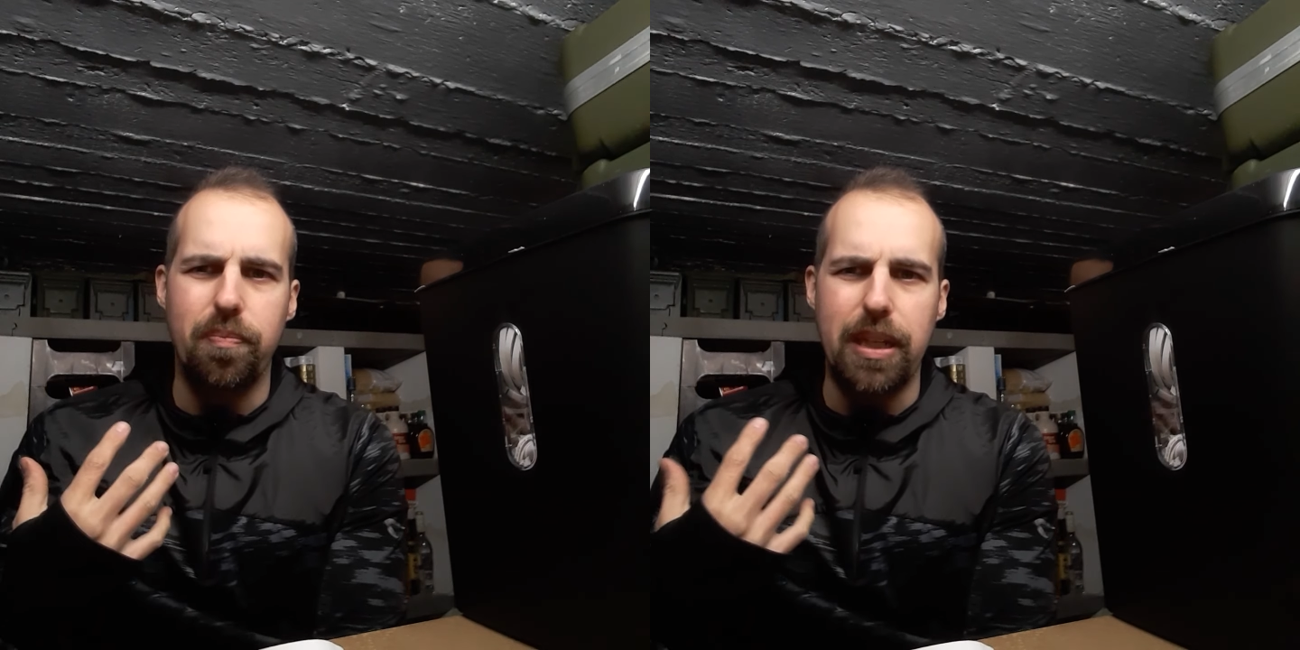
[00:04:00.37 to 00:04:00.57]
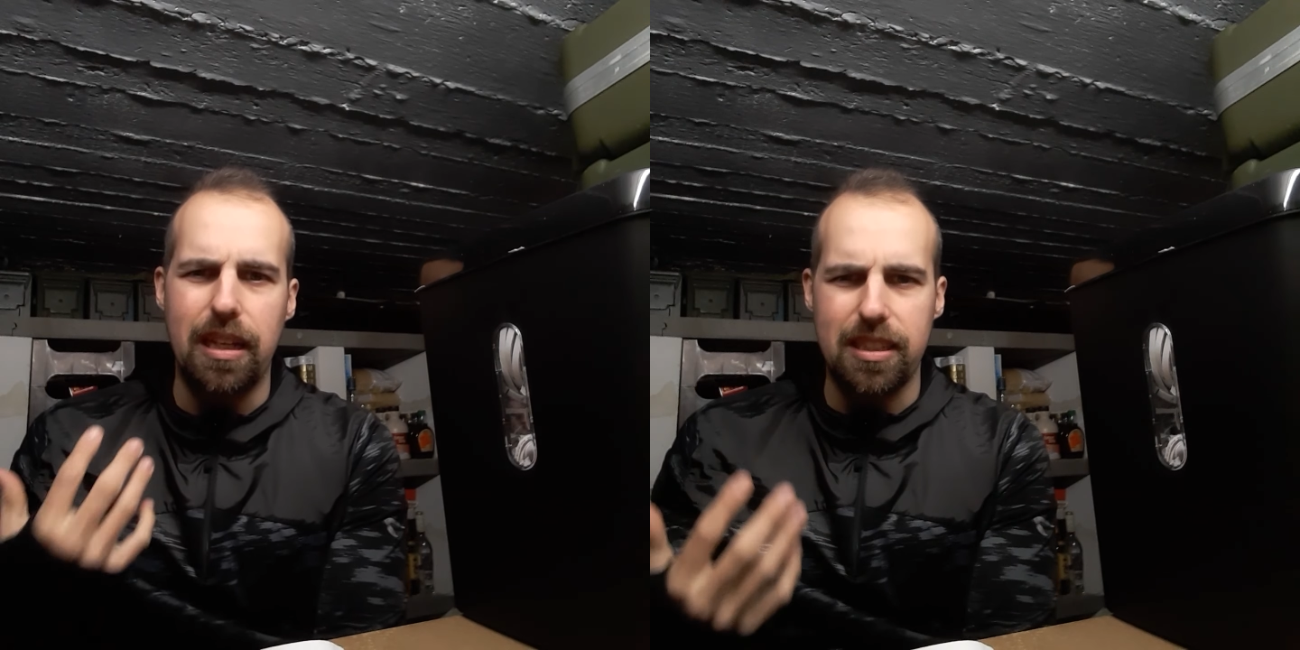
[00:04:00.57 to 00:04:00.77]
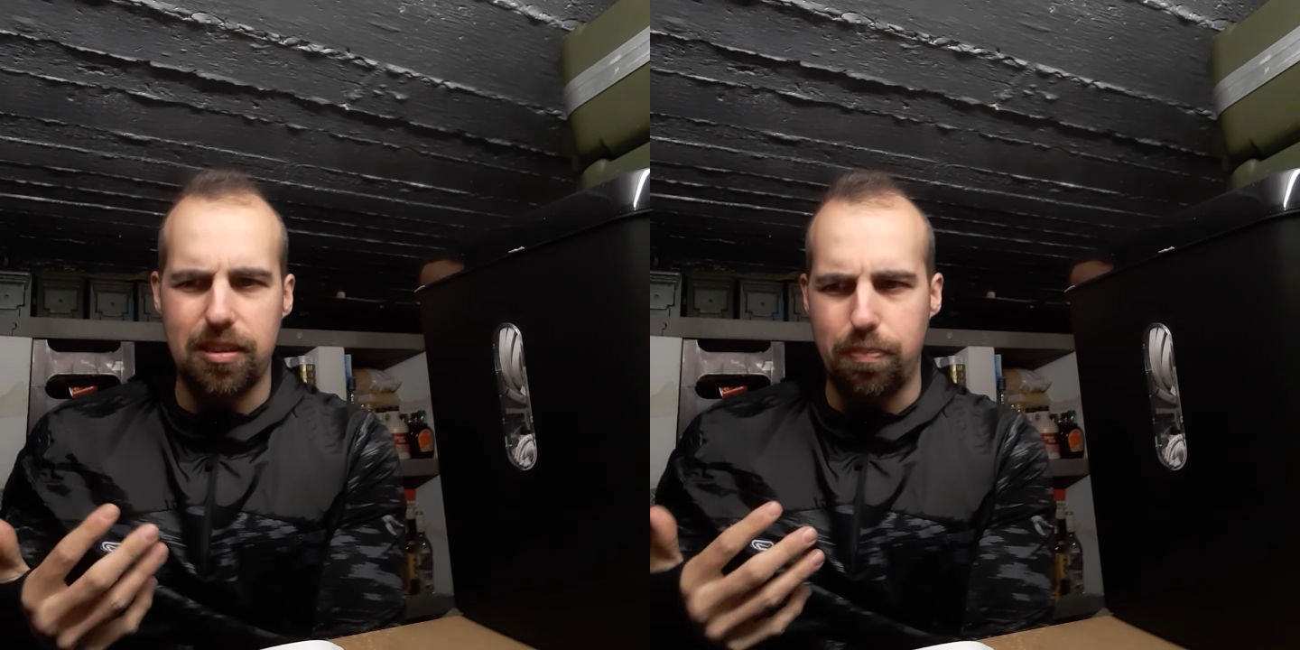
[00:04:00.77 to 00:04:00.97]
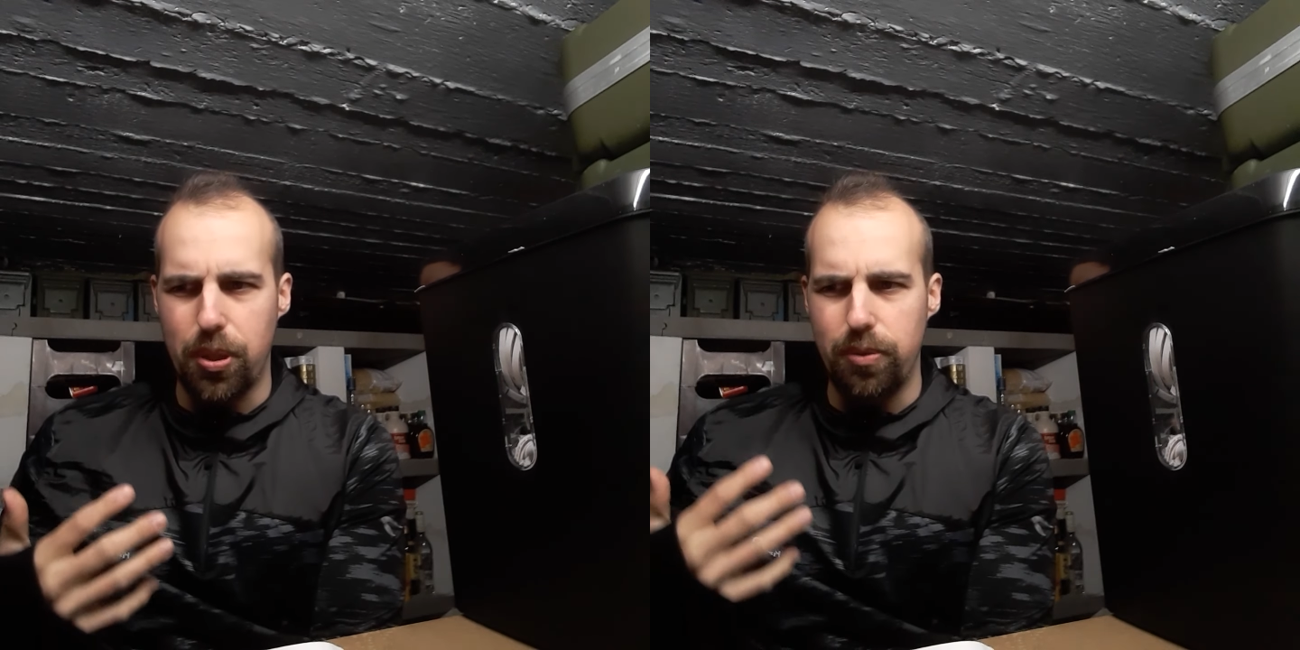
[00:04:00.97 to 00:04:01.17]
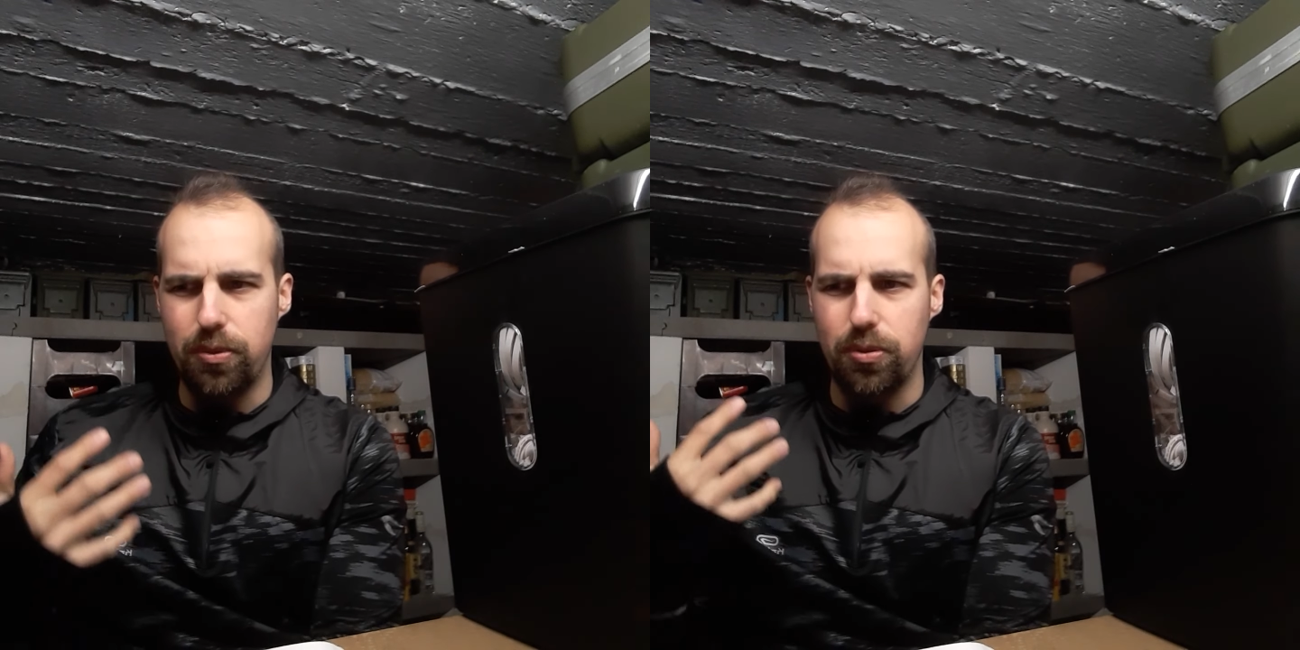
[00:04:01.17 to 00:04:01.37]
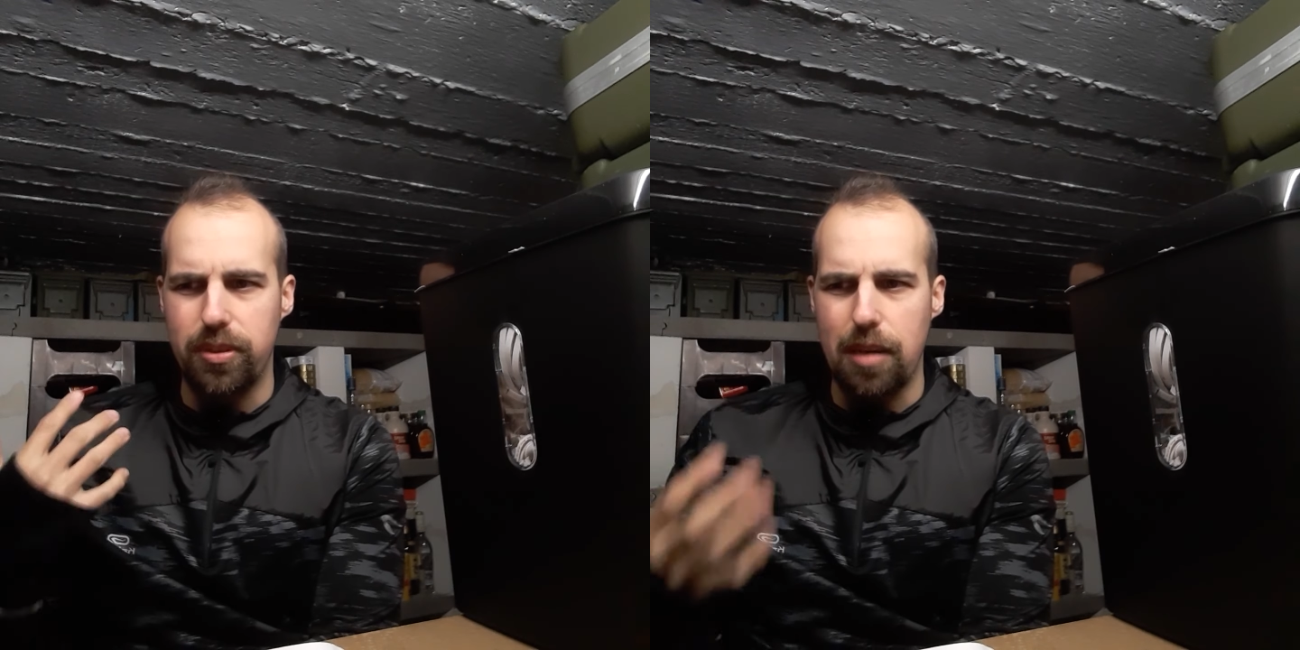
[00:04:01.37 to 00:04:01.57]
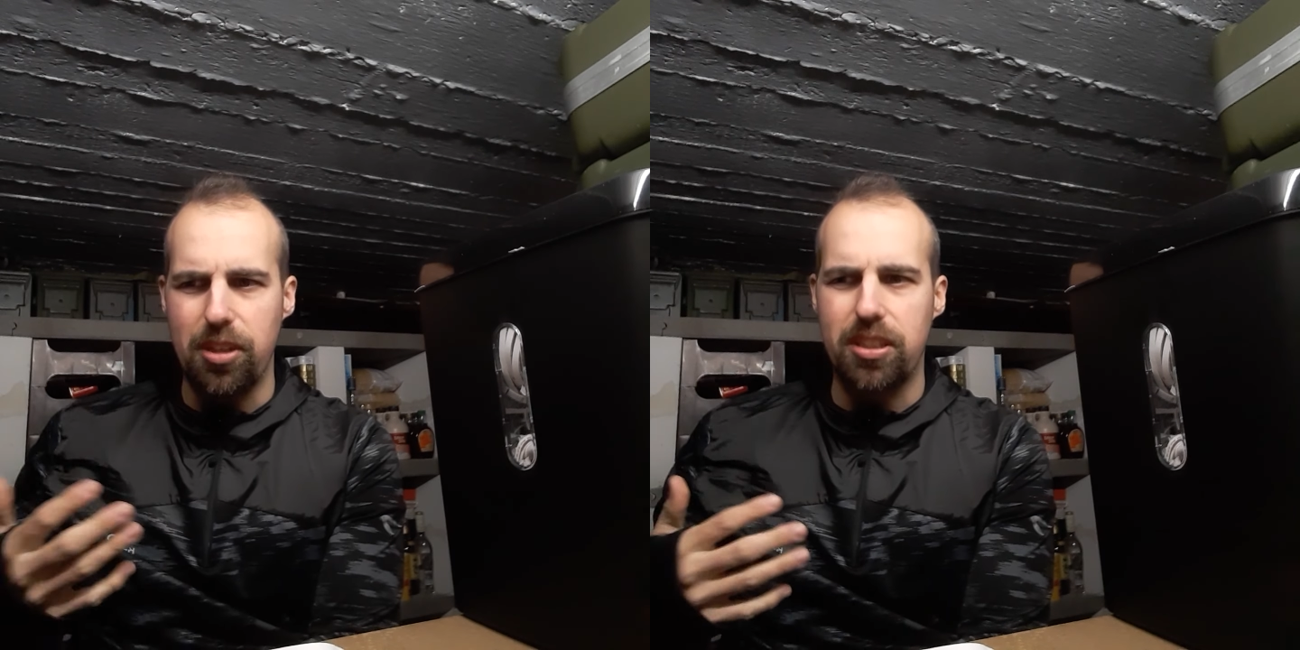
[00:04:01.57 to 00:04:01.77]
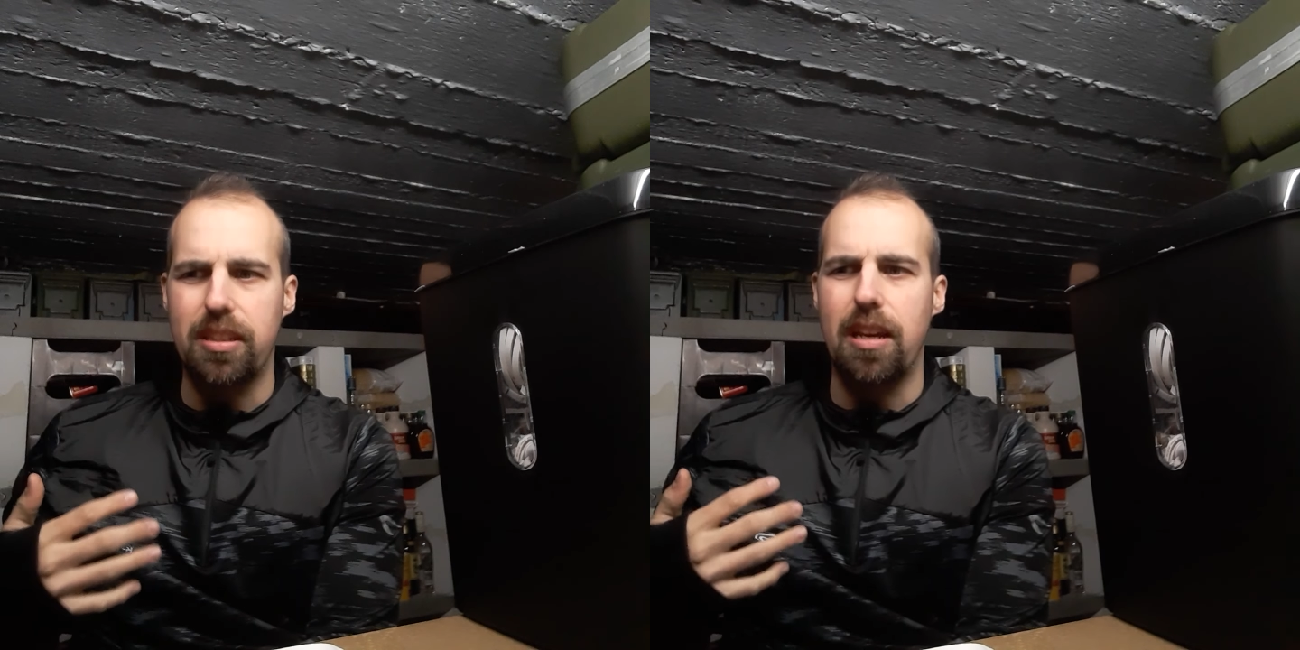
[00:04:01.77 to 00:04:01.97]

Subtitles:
be less prone to damage